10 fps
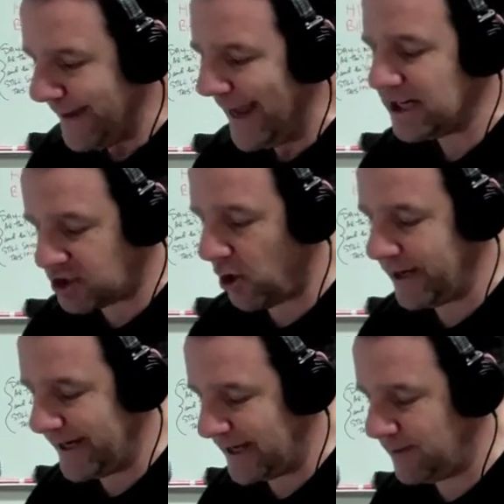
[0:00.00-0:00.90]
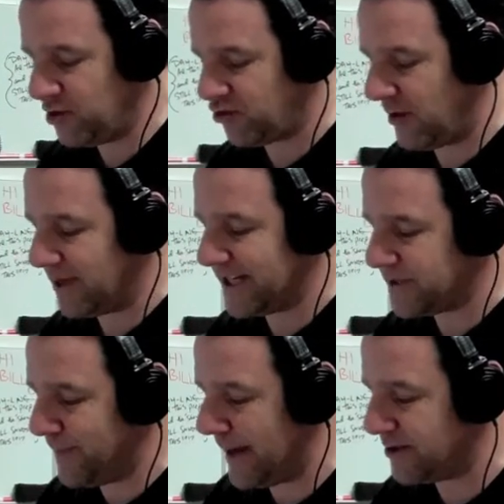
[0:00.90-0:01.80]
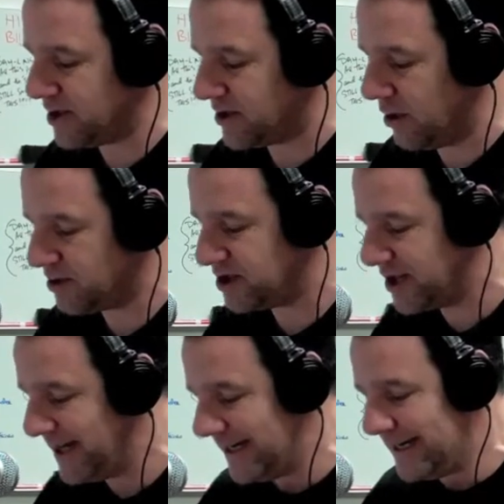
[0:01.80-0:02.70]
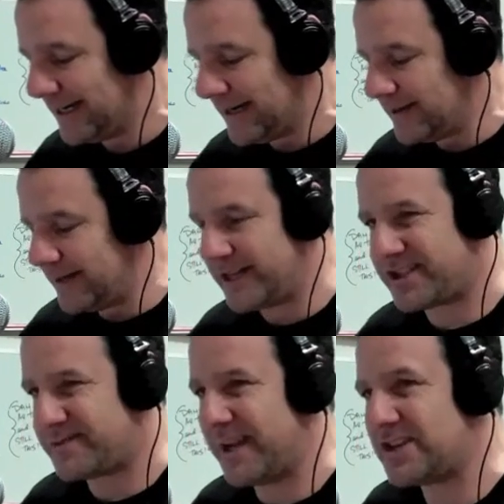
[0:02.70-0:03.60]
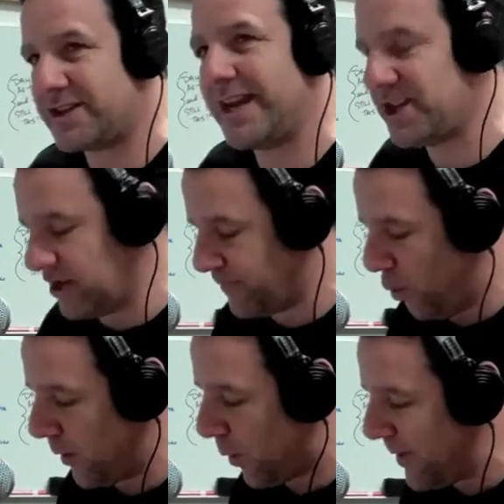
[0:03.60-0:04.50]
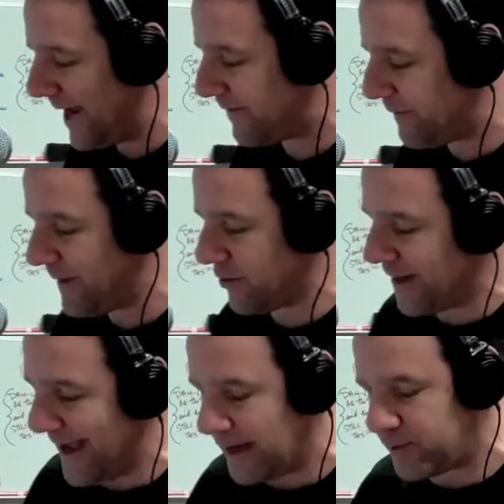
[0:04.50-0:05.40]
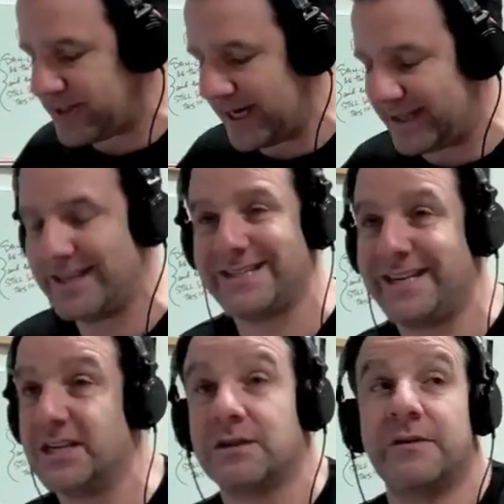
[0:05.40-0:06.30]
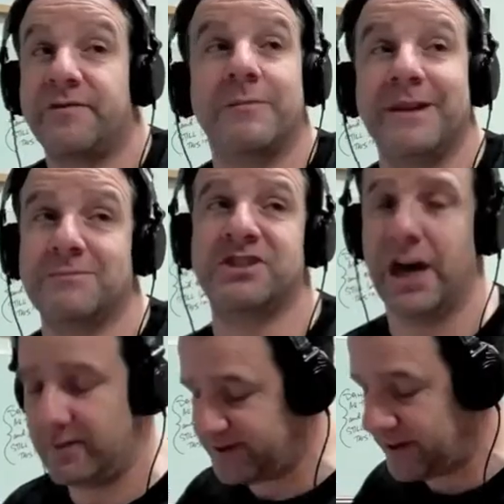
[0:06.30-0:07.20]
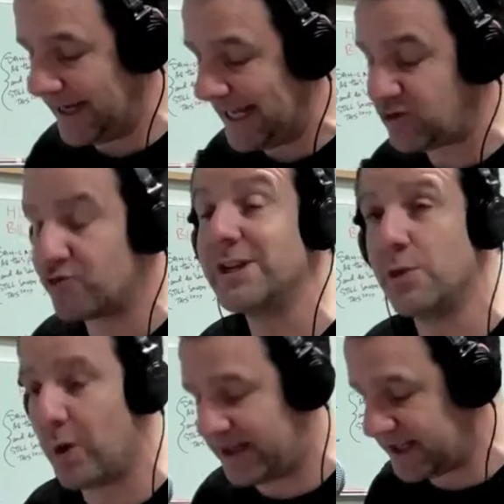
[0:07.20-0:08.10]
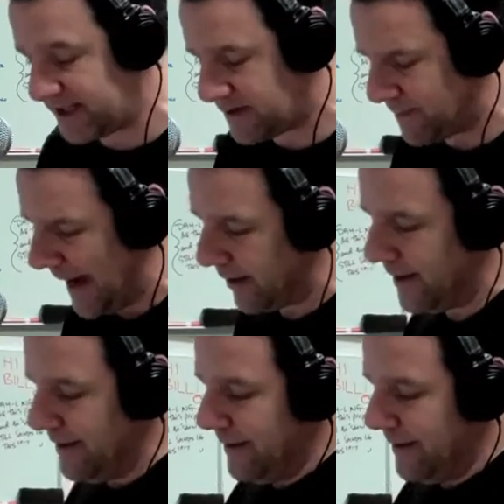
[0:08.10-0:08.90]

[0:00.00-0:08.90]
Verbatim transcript: and it's starting to get them in trouble, and as parents and coaches, It's it's getting to the point where we got to figure out how to protect these kids from themselves, and that's really what this is about.